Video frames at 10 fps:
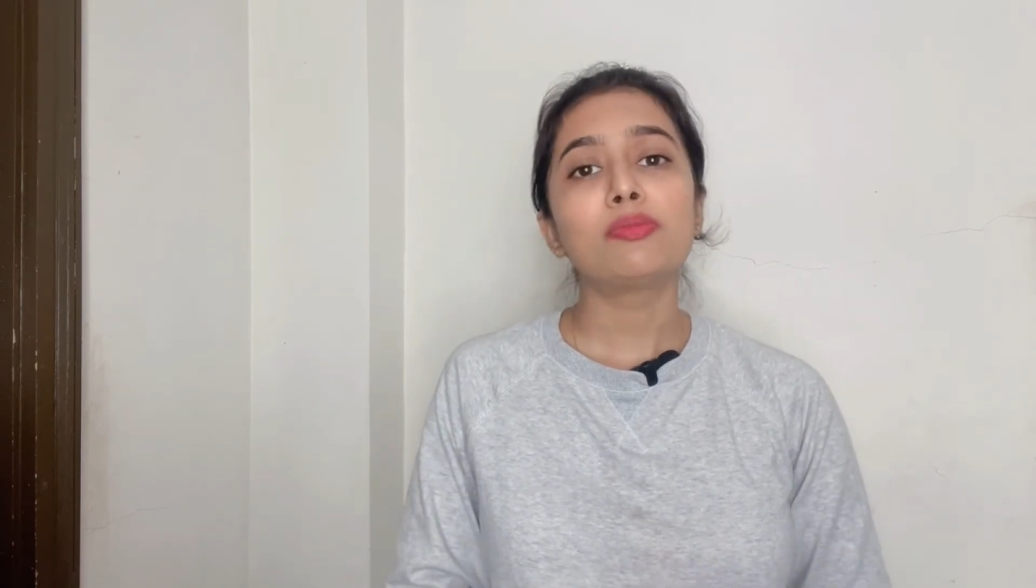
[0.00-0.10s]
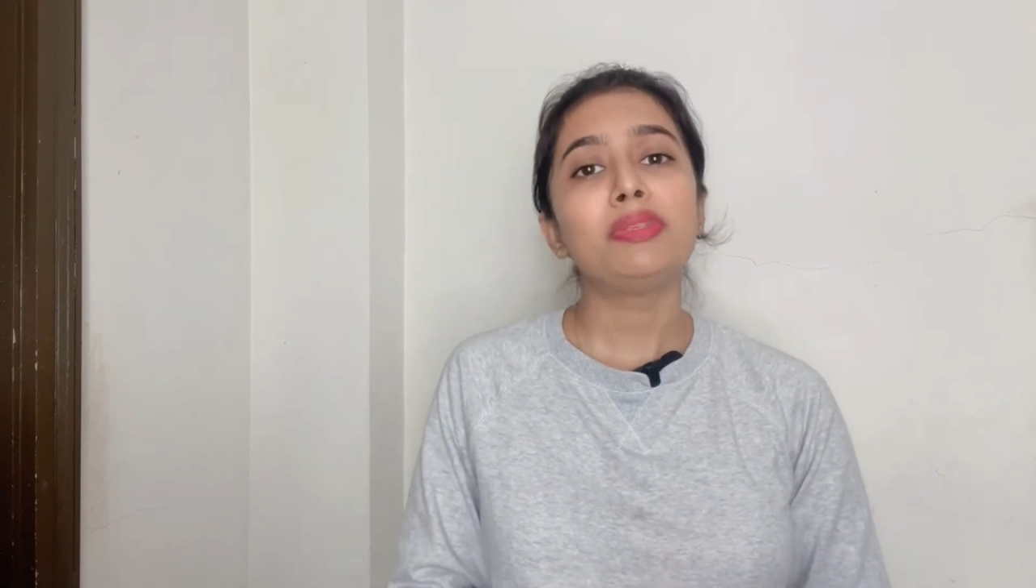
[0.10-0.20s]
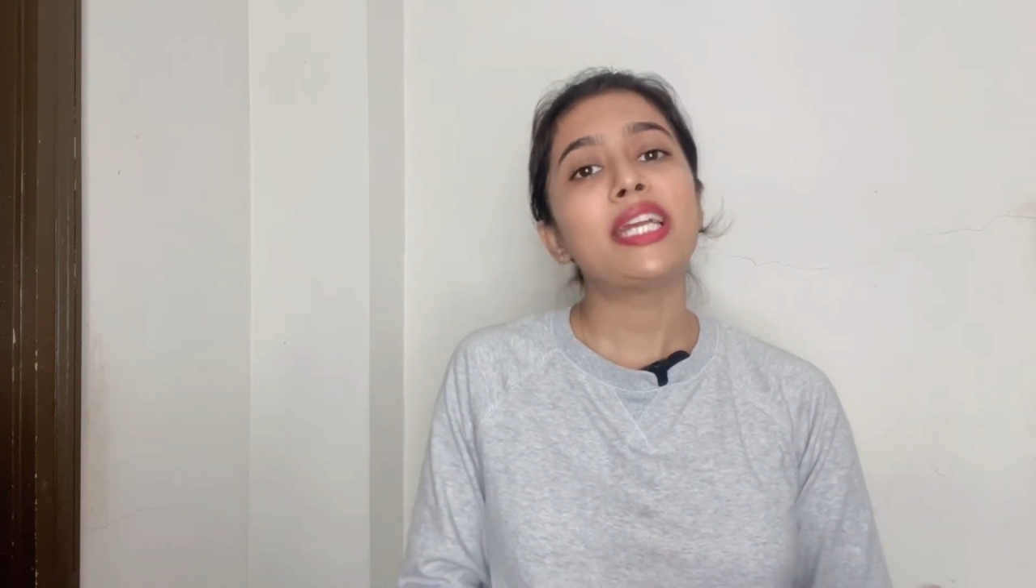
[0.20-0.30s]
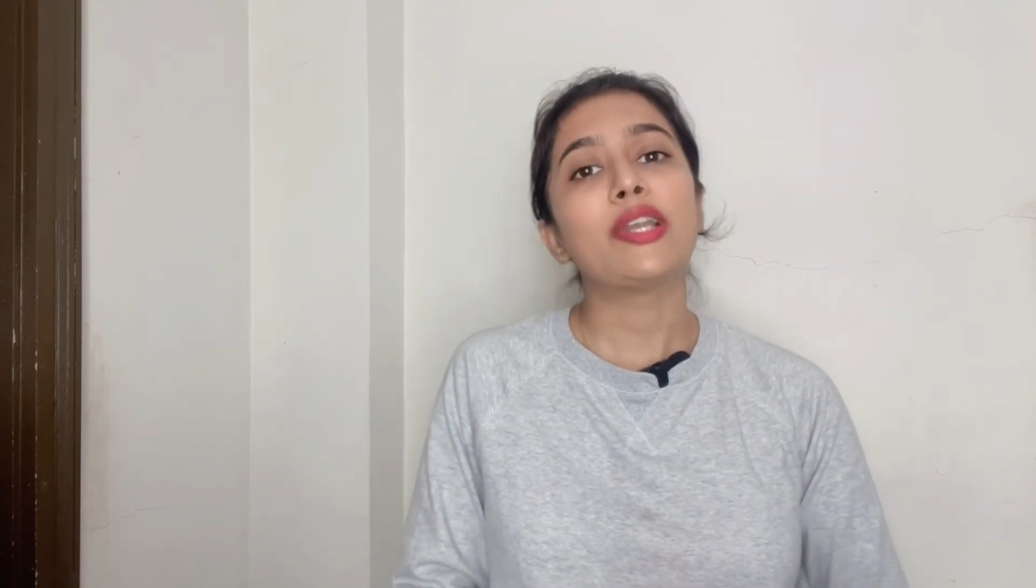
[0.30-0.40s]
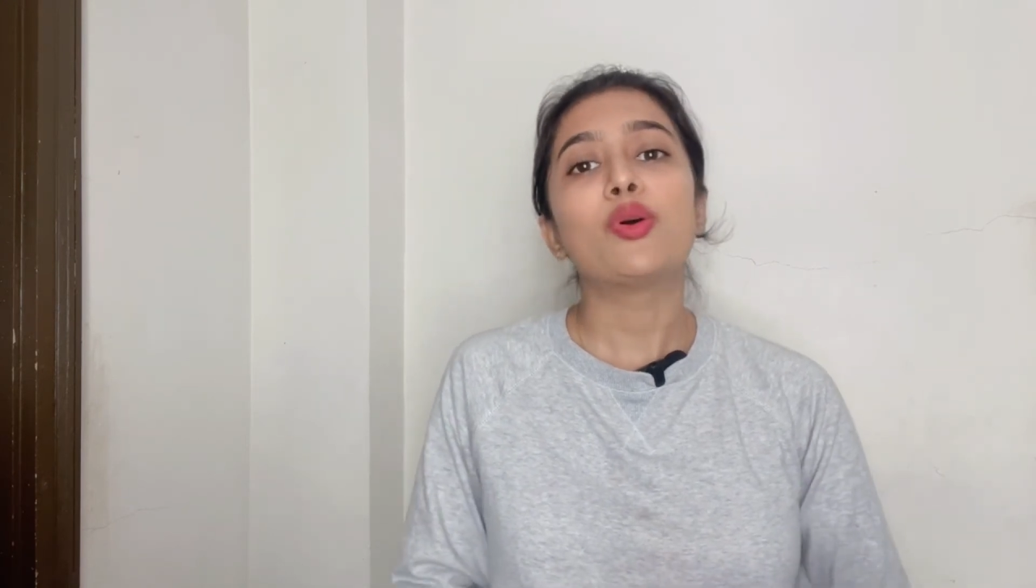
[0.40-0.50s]

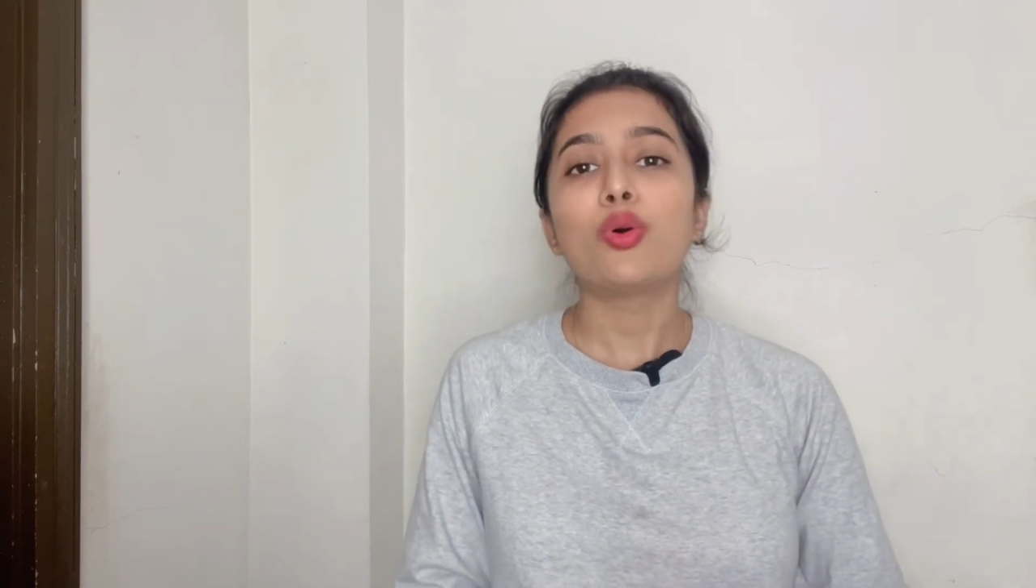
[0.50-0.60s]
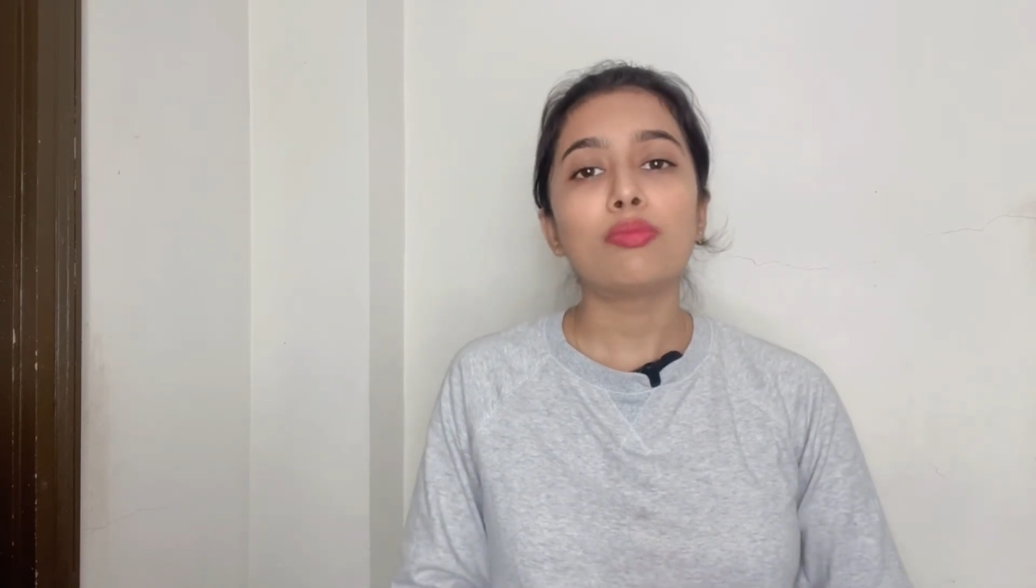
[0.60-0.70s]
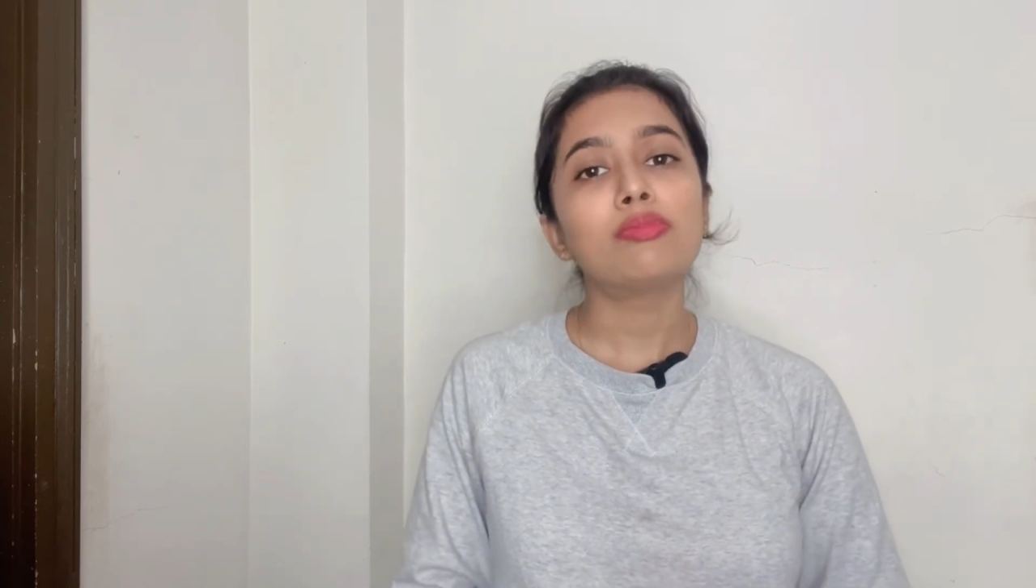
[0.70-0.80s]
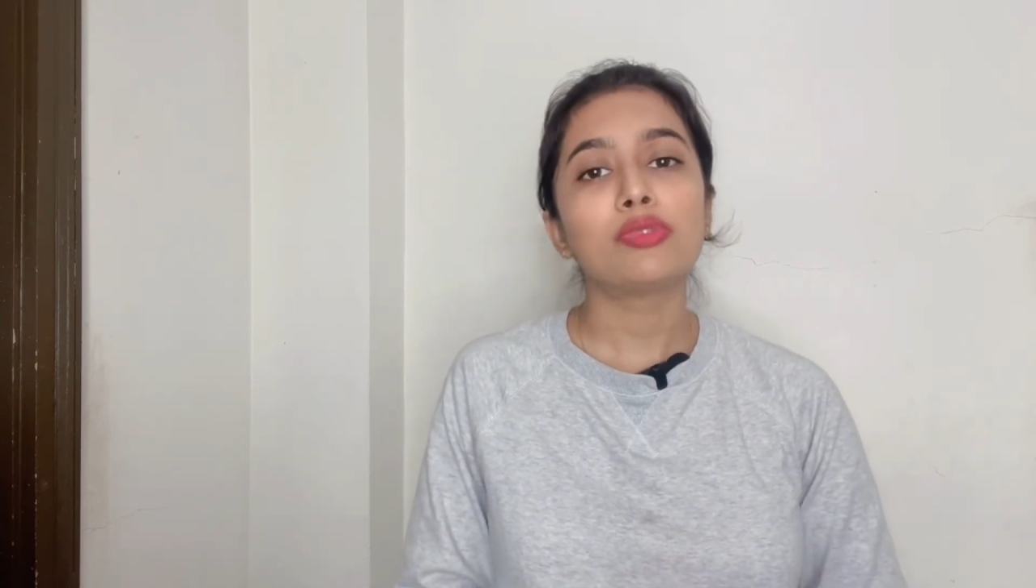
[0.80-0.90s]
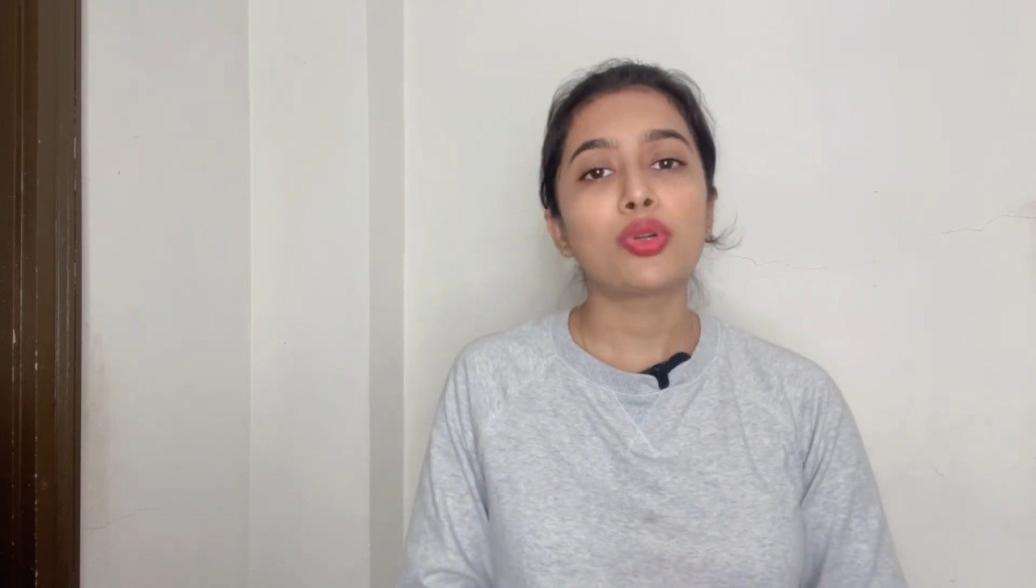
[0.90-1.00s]
be at
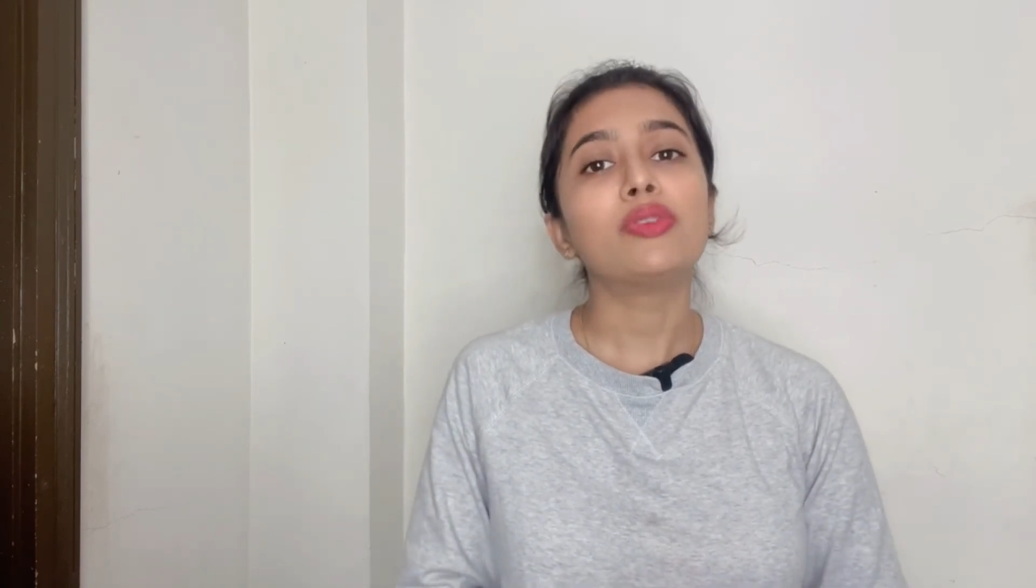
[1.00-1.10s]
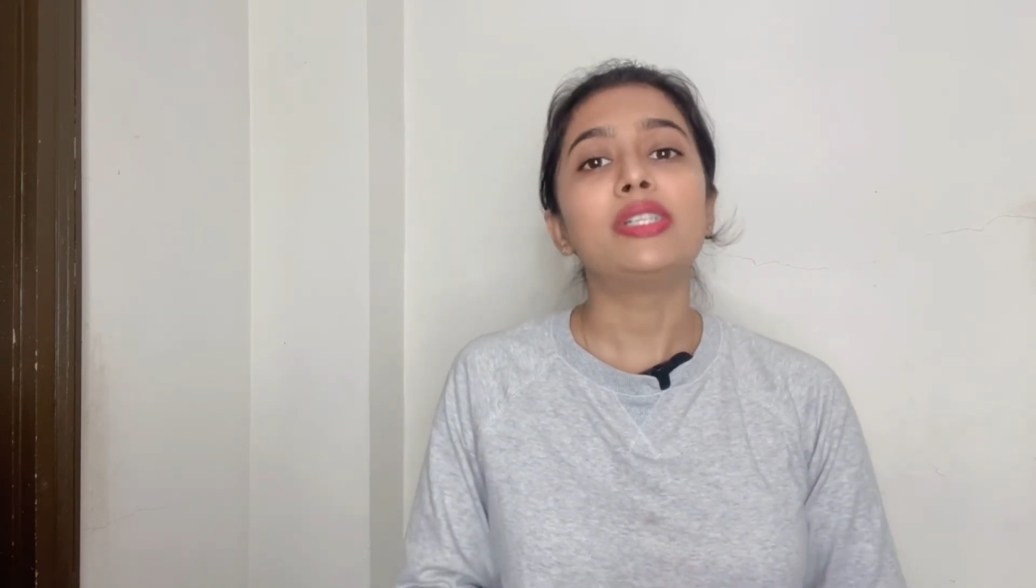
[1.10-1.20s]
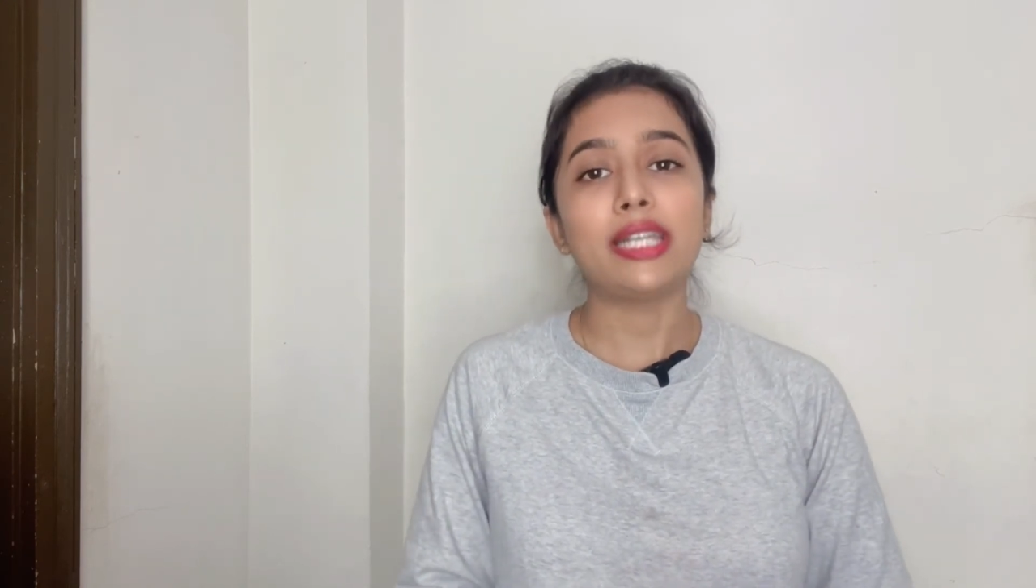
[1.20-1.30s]
home throughout the